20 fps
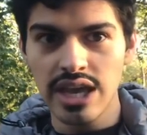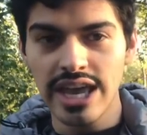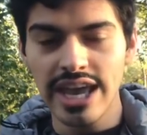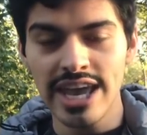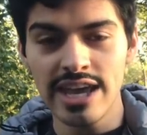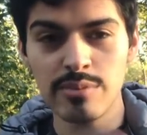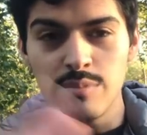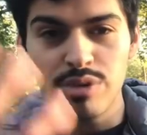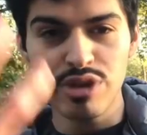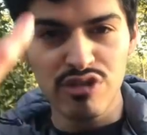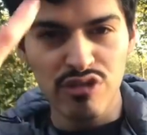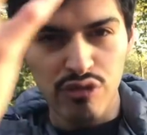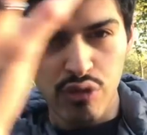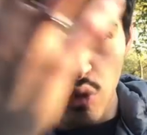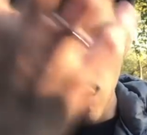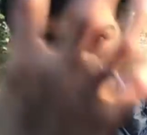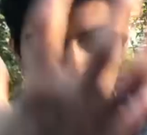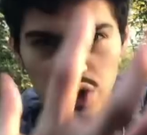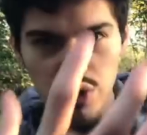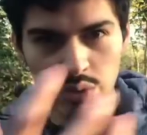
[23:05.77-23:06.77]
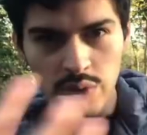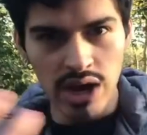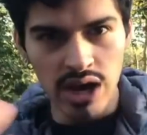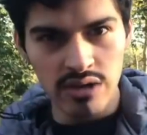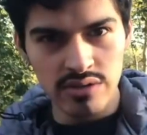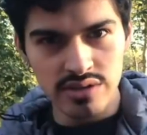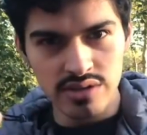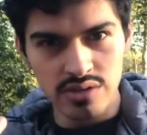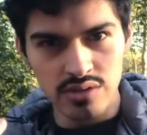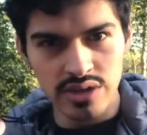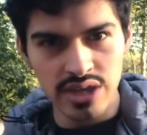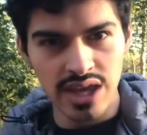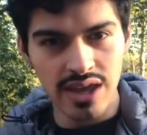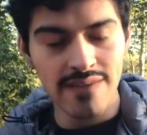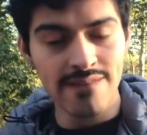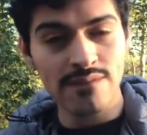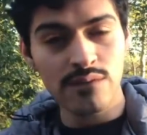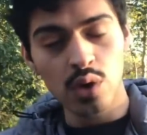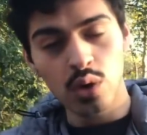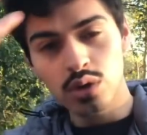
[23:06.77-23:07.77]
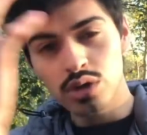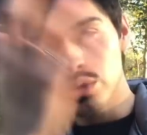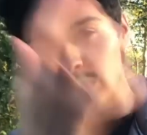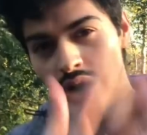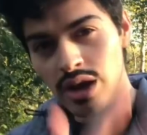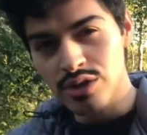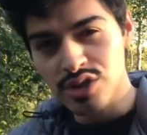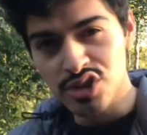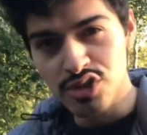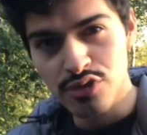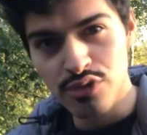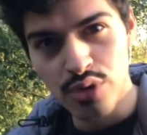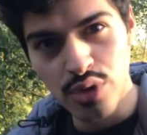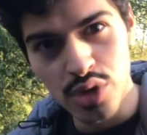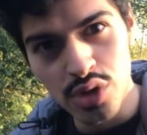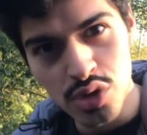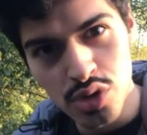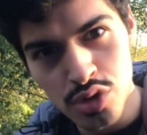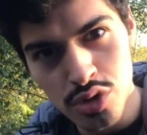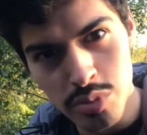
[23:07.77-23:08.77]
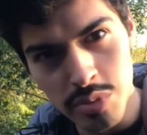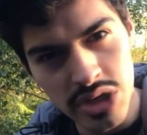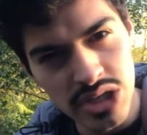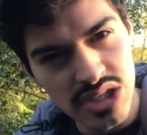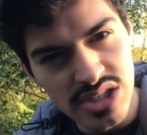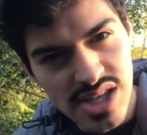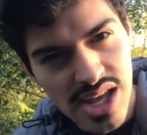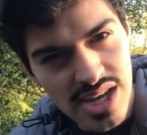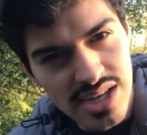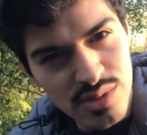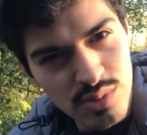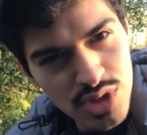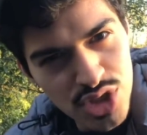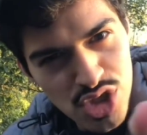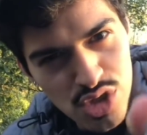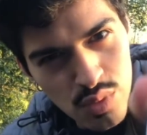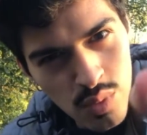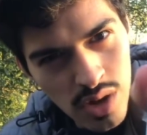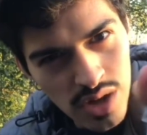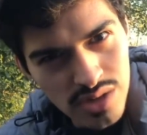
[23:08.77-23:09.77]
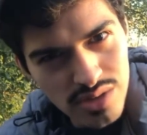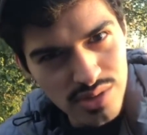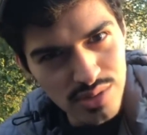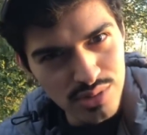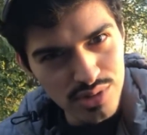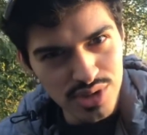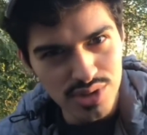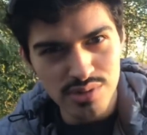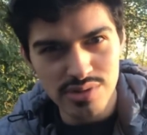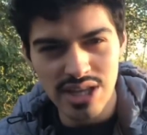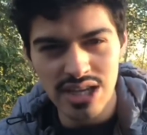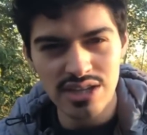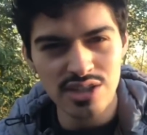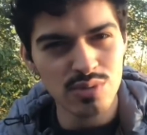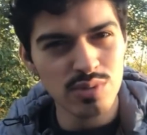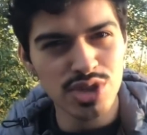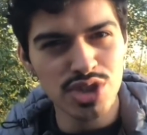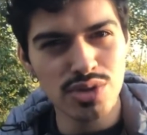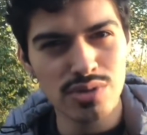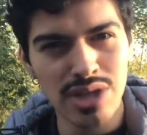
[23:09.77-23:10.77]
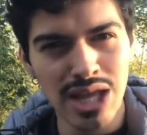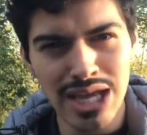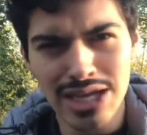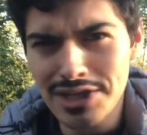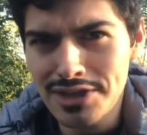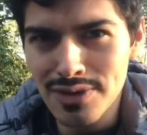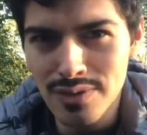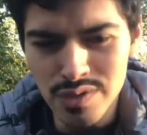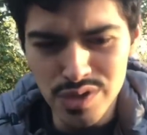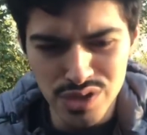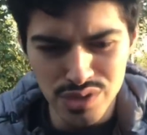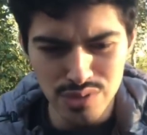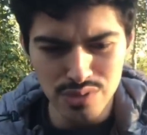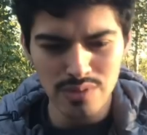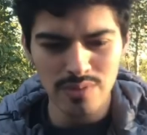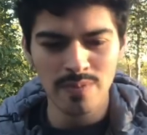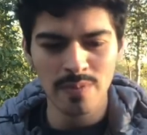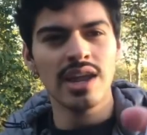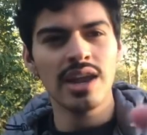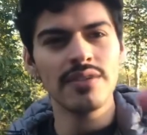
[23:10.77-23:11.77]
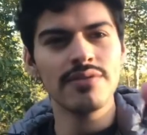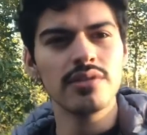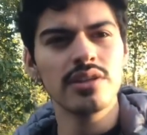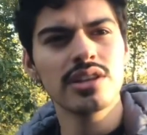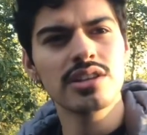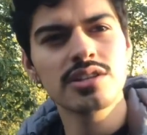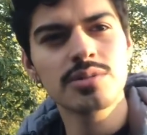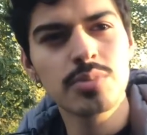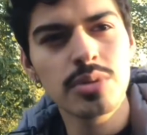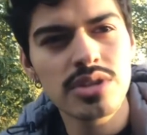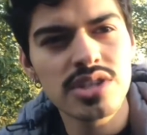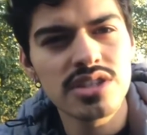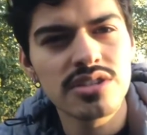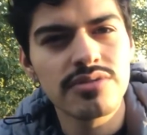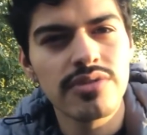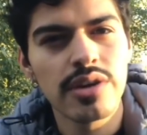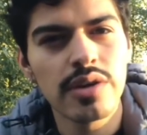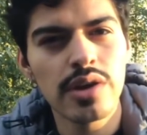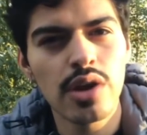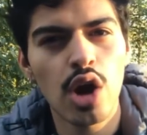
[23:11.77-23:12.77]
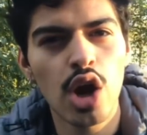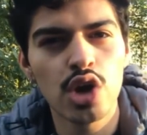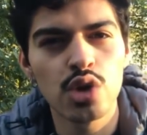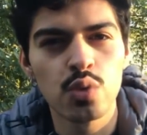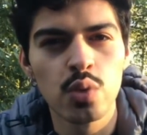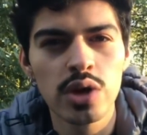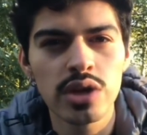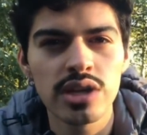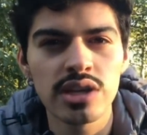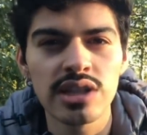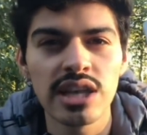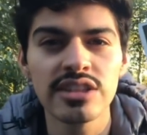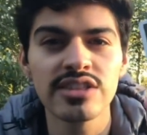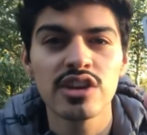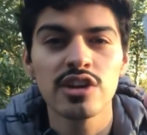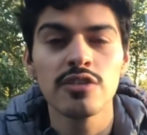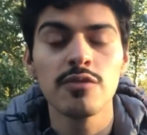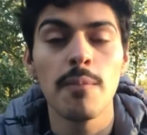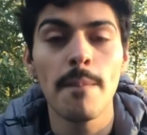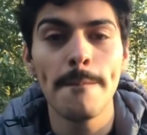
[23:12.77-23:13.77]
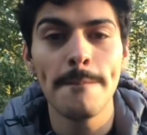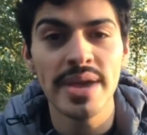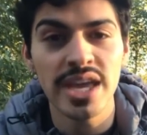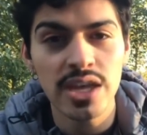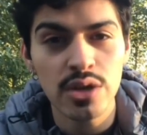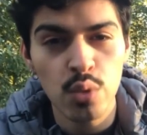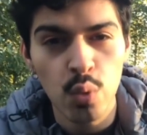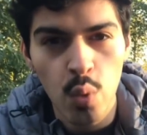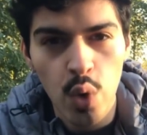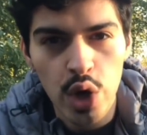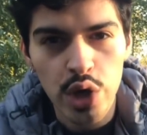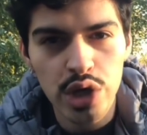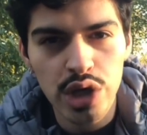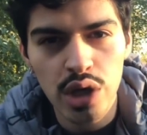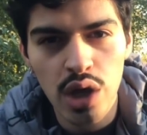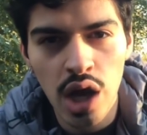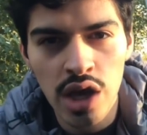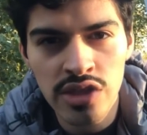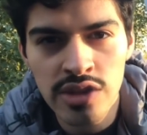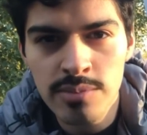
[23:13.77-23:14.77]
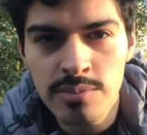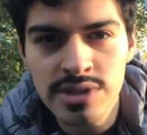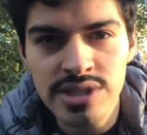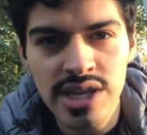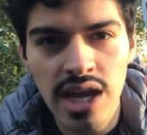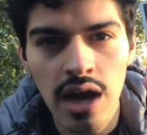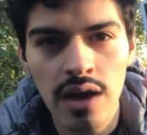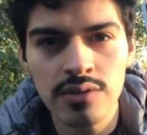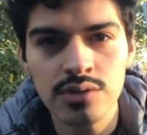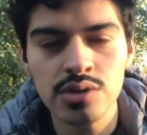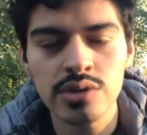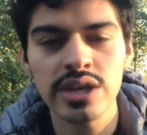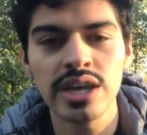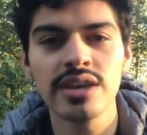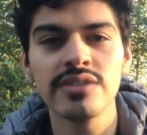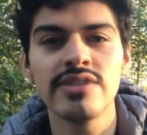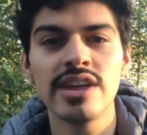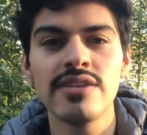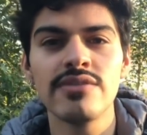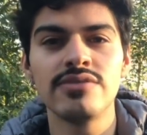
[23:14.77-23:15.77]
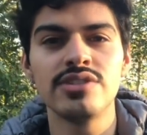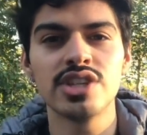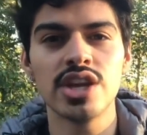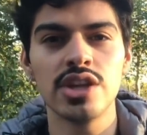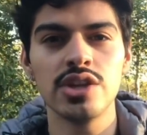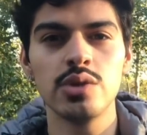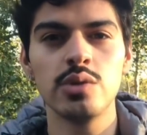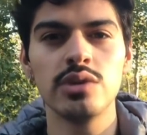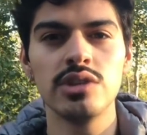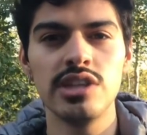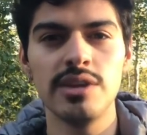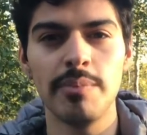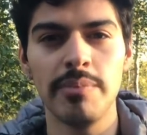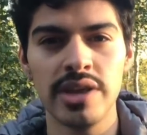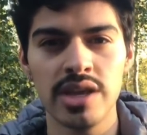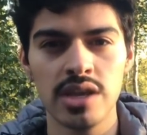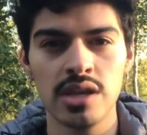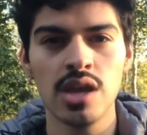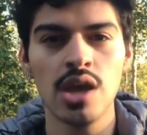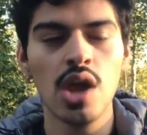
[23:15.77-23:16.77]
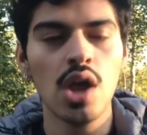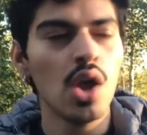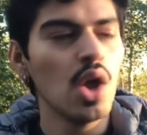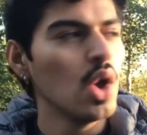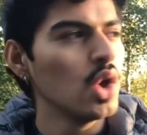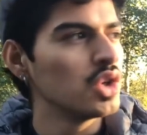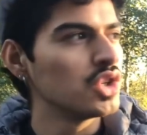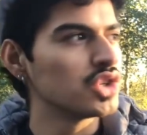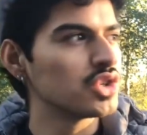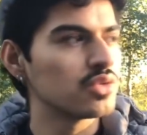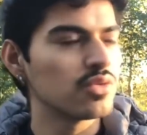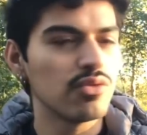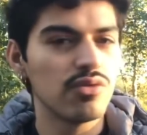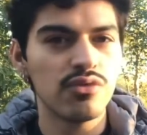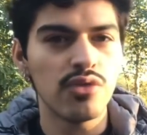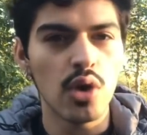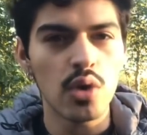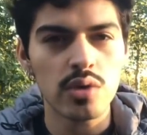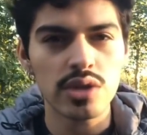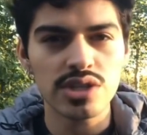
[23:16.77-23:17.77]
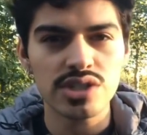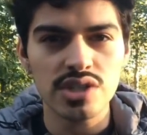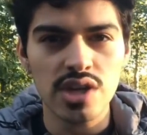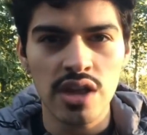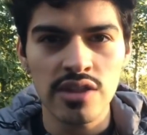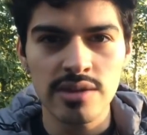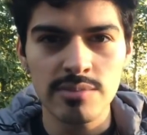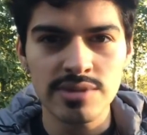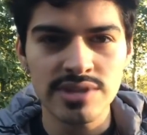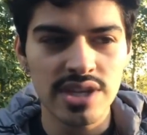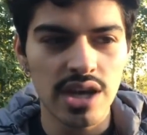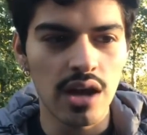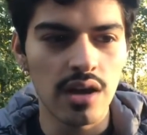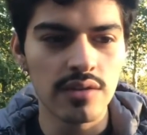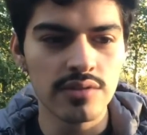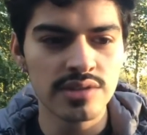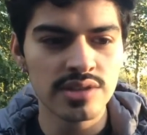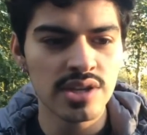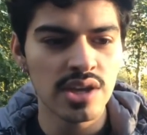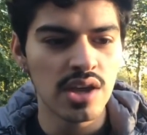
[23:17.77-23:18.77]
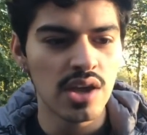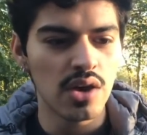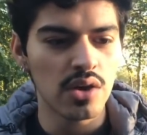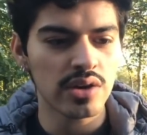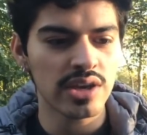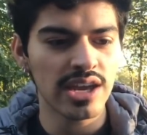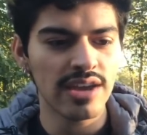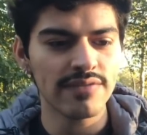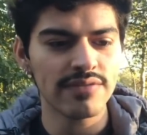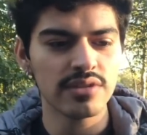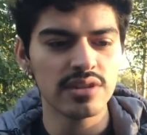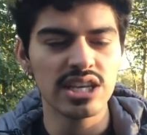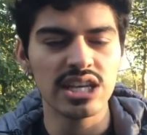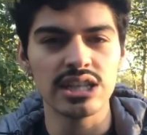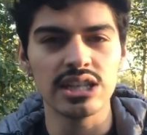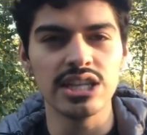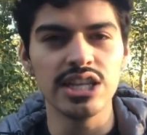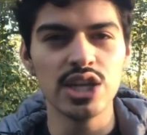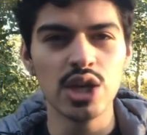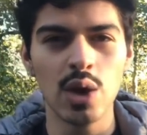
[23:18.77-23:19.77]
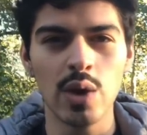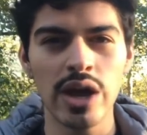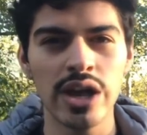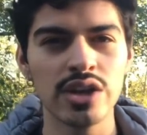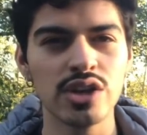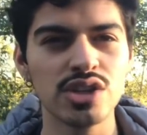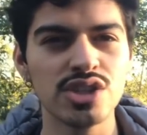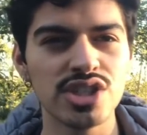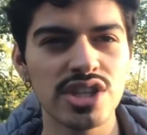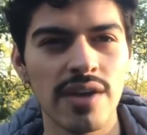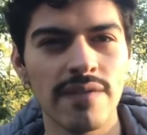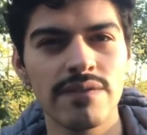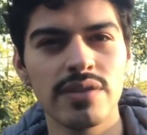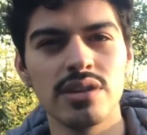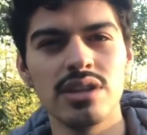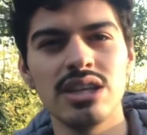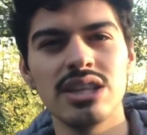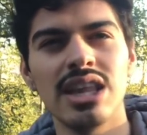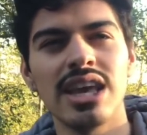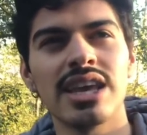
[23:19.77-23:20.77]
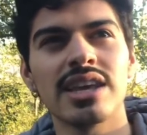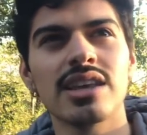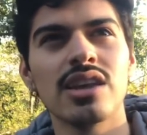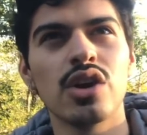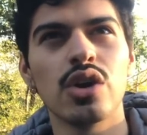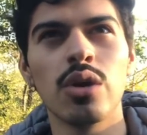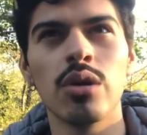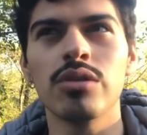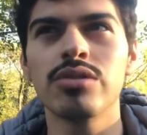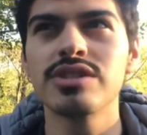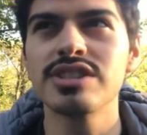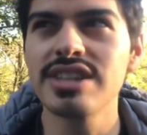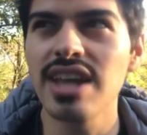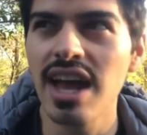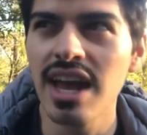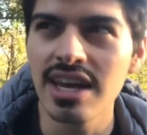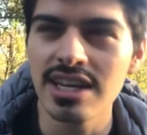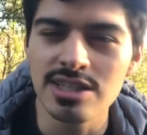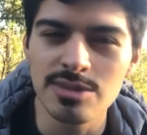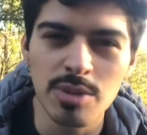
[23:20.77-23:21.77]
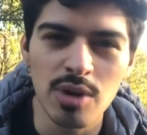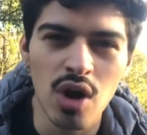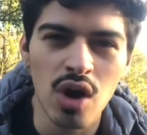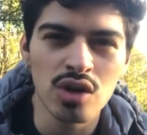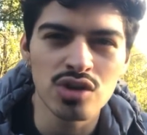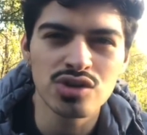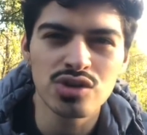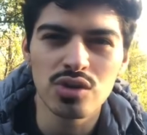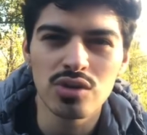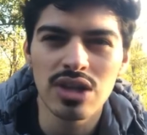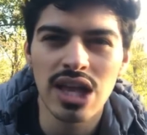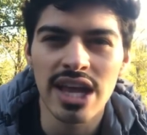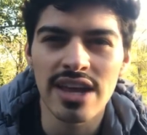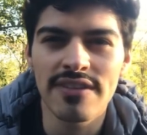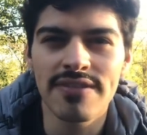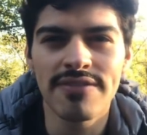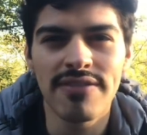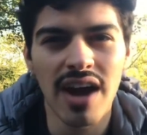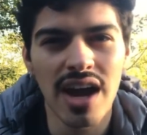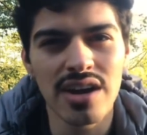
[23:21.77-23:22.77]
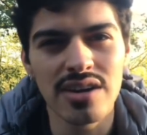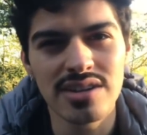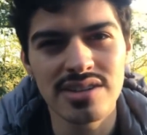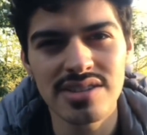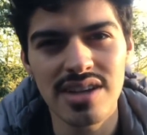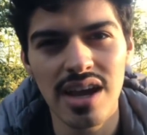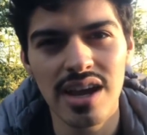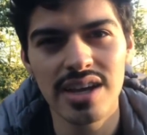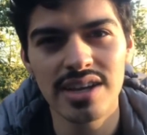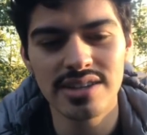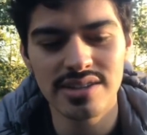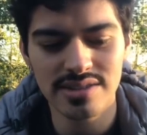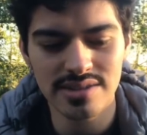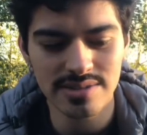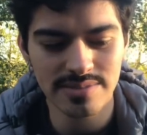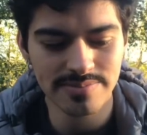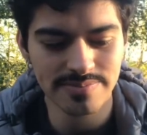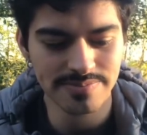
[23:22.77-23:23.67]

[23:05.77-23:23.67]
and be fully rounded okay fully rounded for you because that is what you want don't you that is what you like don't you and i feel like this person's very hard working like they've been working on themselves okay they've genuinely been just focused on themselves okay i'm feeling leo energy i'm feeling like earth signs but also like fire signs